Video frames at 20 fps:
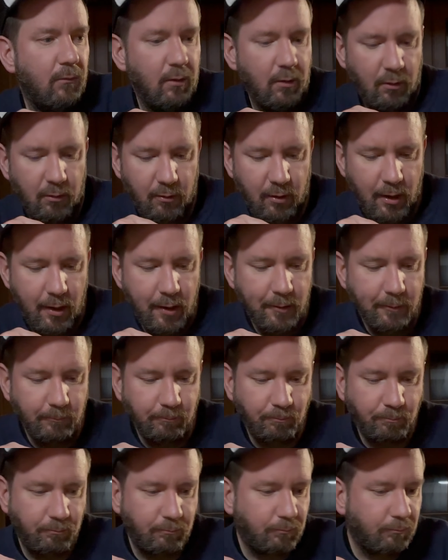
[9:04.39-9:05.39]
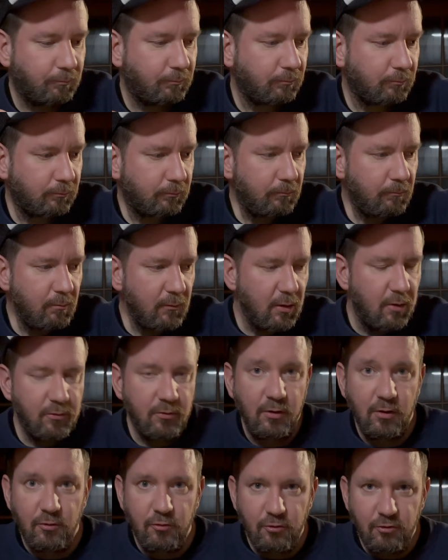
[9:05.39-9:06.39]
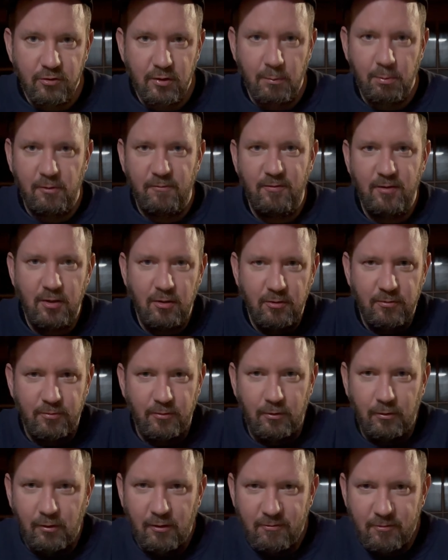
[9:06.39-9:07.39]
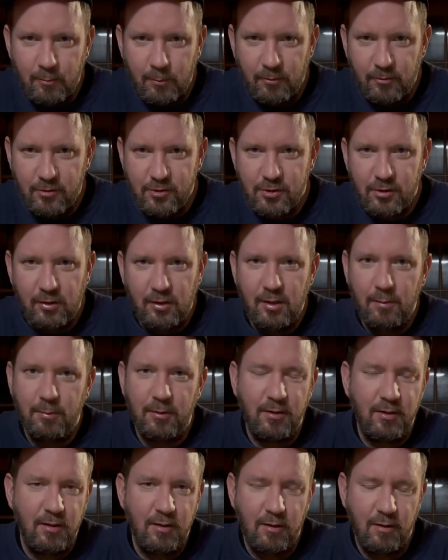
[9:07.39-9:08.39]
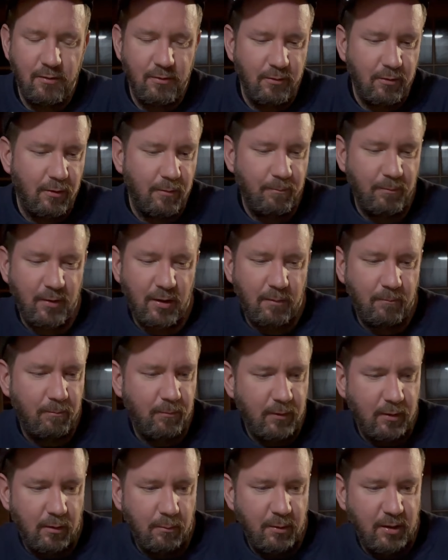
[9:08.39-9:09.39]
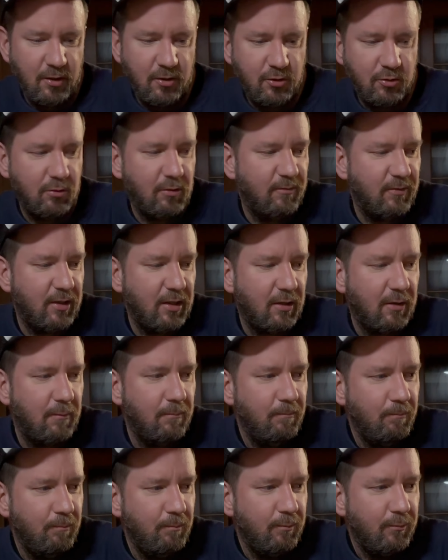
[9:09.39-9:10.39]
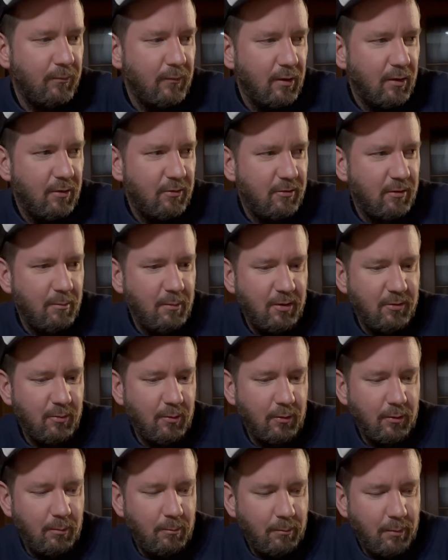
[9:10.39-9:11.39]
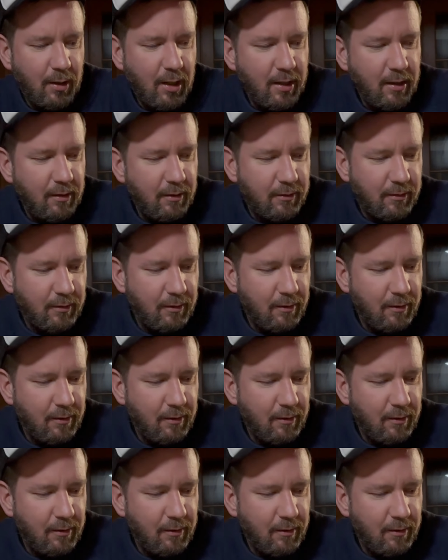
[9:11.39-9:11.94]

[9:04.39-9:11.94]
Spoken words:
Alright. I was going to do separate videos for all of them originally, but then I thought, no, it'll be a short video, so I may as well combine it.